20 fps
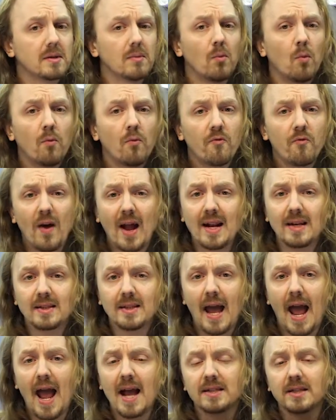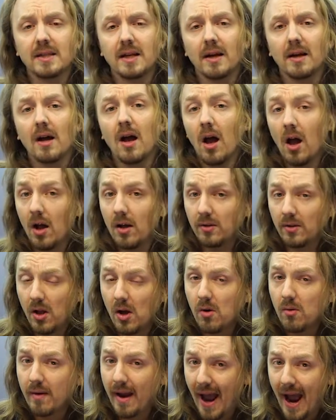some fantastic
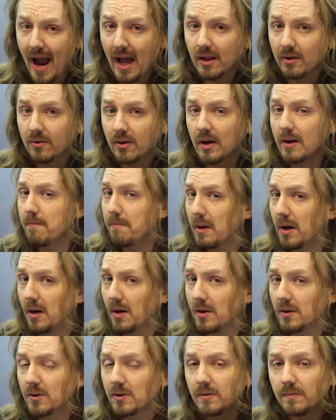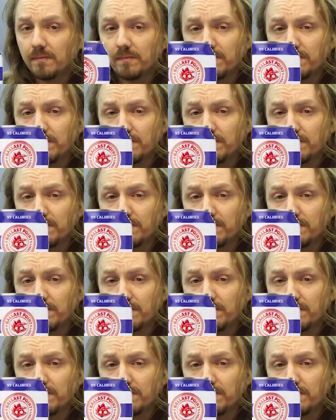low-calorie beers.